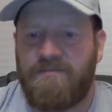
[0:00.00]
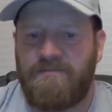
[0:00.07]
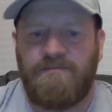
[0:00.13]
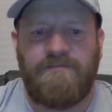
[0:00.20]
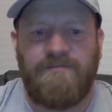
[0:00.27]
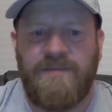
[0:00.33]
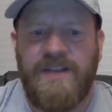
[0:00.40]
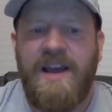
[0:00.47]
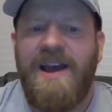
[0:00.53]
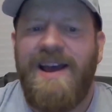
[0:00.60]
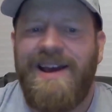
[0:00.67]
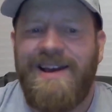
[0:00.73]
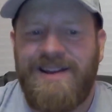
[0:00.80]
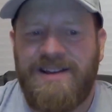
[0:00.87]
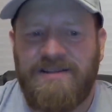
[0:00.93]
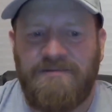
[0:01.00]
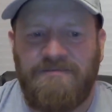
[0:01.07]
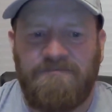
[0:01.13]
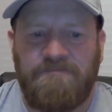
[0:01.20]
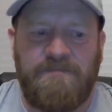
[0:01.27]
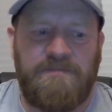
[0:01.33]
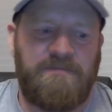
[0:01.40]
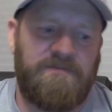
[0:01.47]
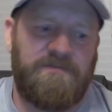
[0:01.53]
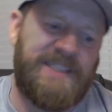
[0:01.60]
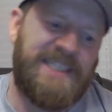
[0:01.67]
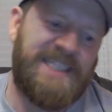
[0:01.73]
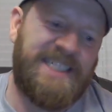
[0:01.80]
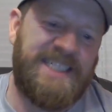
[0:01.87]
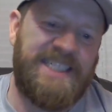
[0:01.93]
and
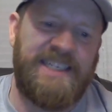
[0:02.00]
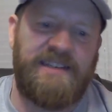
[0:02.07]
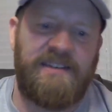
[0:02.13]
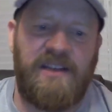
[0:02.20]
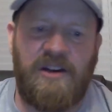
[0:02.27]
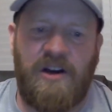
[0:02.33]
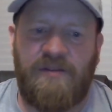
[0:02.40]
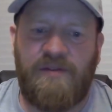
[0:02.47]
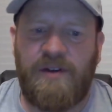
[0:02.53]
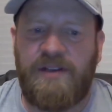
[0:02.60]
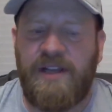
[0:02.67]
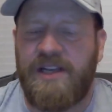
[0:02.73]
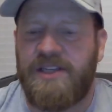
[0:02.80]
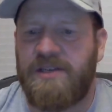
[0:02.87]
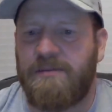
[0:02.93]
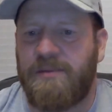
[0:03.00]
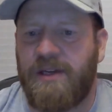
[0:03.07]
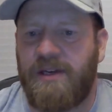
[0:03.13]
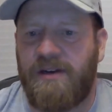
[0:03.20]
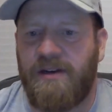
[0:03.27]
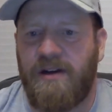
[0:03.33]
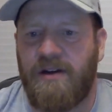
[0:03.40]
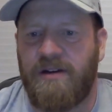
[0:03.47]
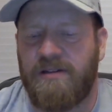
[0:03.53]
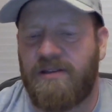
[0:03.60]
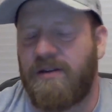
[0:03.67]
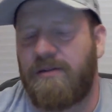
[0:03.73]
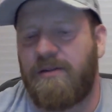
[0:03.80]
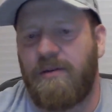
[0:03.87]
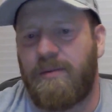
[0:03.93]
again, getting off on a tangent, but
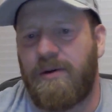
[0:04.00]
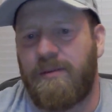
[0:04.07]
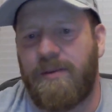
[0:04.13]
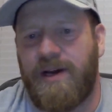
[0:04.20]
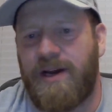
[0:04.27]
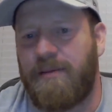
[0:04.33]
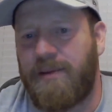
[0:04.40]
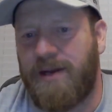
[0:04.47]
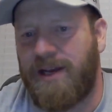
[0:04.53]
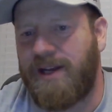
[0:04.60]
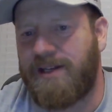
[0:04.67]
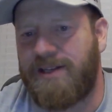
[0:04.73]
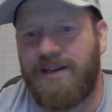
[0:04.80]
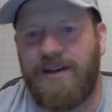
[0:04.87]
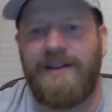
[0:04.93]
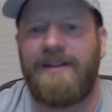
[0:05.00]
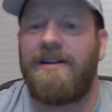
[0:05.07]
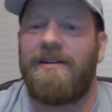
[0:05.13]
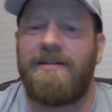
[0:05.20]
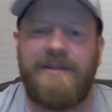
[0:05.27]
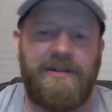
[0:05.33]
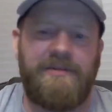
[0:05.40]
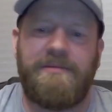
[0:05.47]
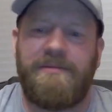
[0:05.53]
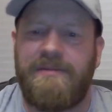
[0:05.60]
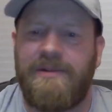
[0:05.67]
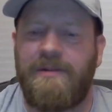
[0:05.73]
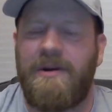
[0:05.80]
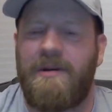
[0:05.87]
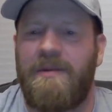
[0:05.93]
also don't put them behind banks, and don't
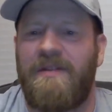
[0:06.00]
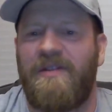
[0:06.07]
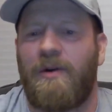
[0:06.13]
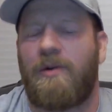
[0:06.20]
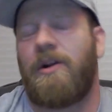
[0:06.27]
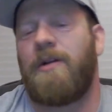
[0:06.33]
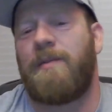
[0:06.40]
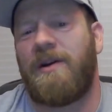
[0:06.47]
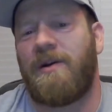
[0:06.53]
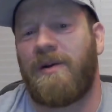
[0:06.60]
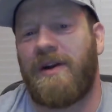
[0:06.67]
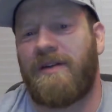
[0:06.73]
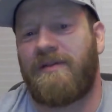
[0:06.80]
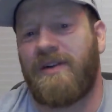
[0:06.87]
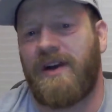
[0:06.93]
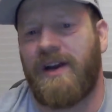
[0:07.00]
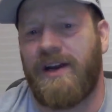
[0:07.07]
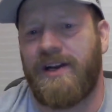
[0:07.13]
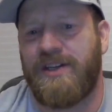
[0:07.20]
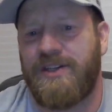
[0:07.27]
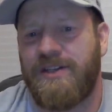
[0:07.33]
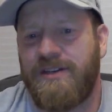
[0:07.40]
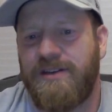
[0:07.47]
make me feel creepy going after cash.